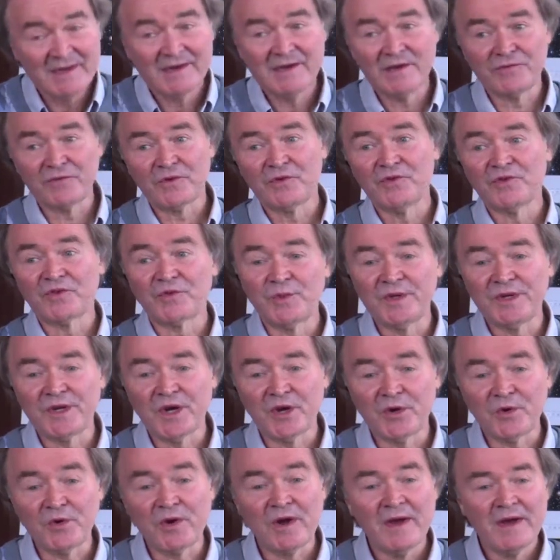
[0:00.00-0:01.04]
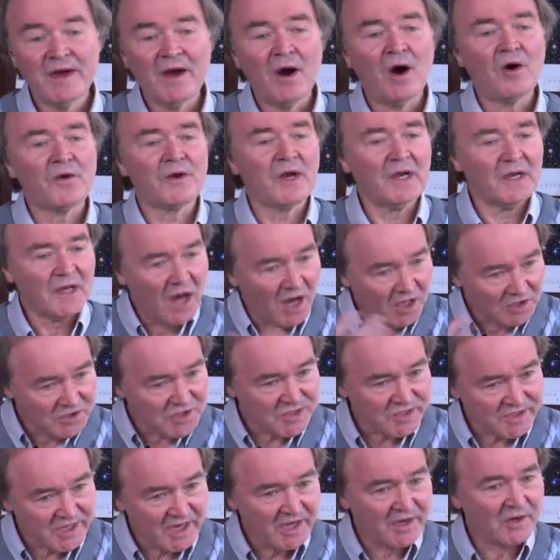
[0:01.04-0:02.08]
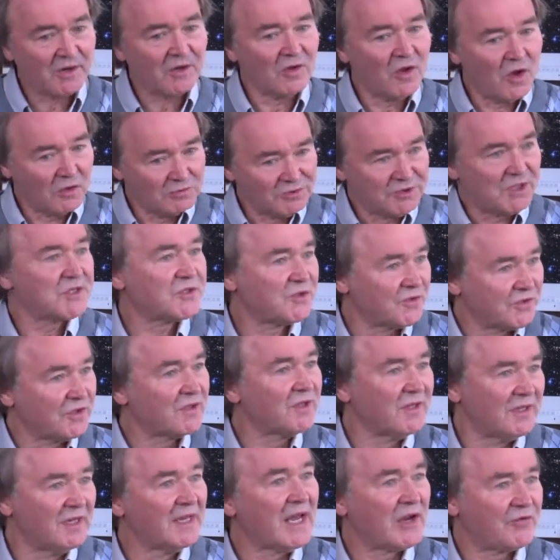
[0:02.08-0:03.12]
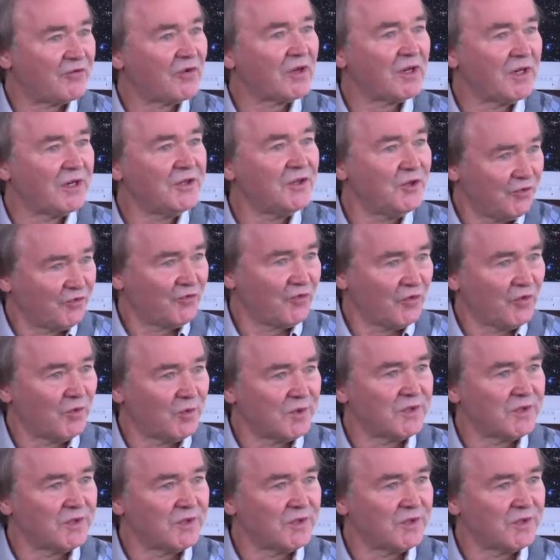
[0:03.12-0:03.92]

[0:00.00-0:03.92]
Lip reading: of course we know on a large scale objects are electrically neutral,